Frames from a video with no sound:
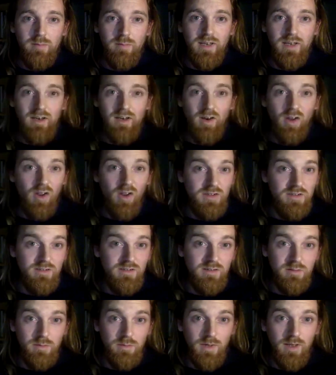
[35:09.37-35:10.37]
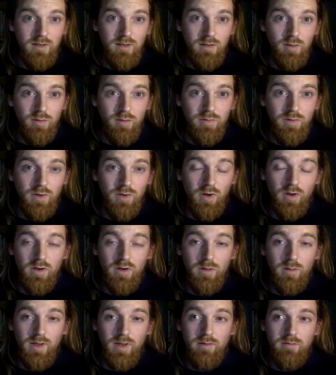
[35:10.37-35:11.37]
being lost as well or forgotten
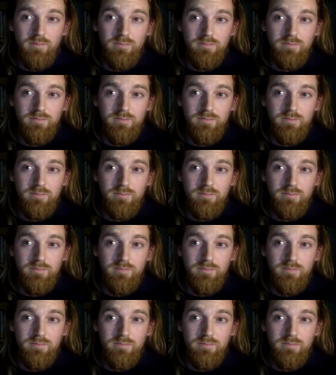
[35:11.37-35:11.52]
about.